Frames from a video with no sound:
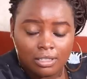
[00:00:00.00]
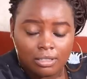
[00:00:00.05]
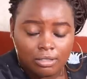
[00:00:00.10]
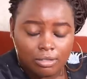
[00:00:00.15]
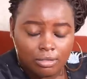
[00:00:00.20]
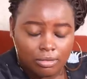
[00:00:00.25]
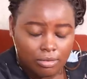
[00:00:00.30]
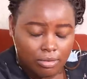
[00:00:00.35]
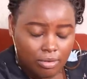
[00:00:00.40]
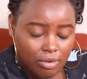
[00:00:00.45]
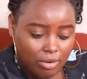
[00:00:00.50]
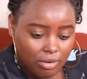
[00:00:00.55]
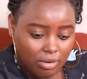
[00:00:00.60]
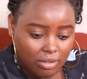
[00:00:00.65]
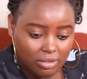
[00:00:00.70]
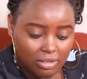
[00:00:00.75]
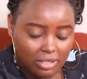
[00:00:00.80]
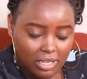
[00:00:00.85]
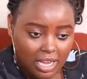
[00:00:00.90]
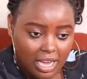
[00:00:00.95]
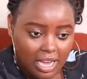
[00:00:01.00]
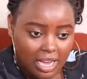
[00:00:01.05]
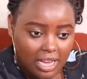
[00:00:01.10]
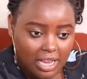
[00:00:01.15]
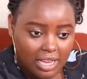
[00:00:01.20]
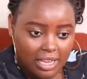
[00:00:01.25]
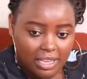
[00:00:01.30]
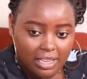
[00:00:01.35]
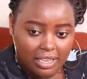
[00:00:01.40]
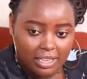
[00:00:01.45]
So
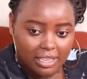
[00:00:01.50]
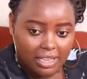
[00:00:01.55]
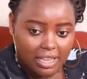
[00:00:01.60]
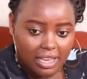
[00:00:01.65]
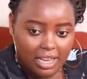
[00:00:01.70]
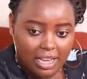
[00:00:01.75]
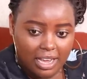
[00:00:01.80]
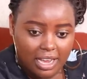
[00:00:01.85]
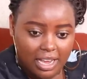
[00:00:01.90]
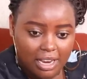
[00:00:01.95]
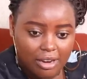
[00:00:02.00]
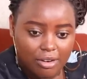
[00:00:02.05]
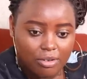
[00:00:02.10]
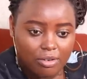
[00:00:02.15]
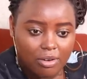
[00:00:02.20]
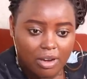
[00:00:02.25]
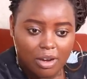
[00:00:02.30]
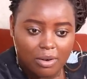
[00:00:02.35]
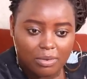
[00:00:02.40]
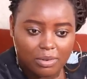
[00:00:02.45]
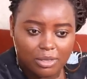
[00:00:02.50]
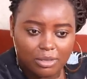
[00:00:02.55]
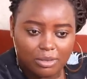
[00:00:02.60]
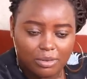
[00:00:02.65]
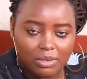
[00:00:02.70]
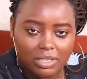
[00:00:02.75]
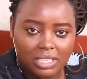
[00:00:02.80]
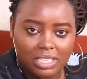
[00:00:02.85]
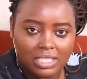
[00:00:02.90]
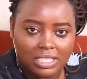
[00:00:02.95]
I don't know how we'll
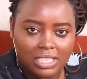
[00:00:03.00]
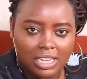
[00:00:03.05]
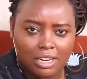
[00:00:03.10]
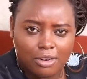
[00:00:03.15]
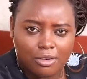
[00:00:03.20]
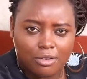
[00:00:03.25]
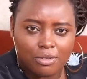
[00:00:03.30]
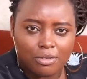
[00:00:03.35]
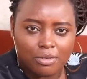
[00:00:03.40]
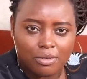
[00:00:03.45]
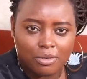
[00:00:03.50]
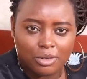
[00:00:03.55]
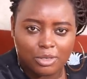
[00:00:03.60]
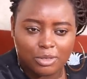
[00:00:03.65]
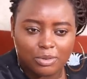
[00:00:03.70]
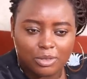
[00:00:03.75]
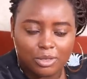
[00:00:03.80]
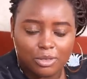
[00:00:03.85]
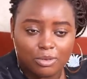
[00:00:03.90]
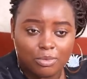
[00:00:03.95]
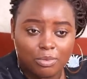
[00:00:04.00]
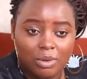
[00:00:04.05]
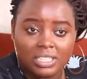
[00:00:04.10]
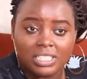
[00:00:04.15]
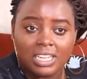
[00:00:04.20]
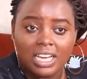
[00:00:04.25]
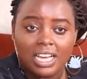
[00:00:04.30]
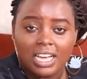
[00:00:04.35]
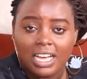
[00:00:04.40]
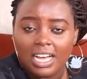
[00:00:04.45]
do this and I don't know what we'll do, but
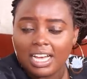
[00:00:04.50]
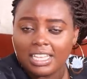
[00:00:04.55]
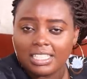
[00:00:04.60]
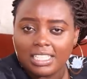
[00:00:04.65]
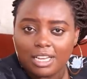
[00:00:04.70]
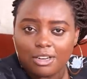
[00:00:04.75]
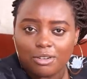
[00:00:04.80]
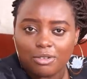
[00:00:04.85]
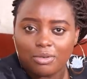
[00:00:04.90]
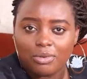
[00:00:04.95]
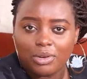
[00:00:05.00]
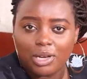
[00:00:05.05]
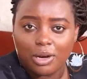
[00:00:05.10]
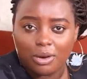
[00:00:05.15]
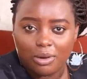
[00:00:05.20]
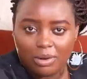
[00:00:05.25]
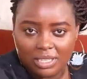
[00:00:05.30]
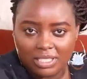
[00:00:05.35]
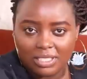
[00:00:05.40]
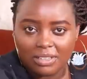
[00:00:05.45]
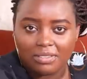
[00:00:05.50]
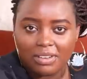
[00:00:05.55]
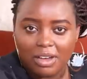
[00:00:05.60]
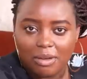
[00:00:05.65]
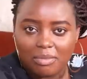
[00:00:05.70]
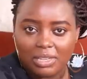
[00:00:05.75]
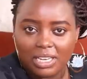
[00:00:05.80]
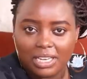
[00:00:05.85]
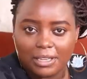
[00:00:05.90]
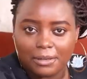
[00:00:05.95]
as I know, we are always a
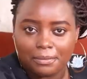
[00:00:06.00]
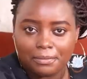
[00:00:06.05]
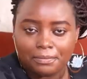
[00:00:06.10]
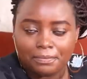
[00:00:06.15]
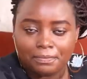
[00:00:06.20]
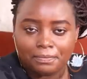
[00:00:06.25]
family.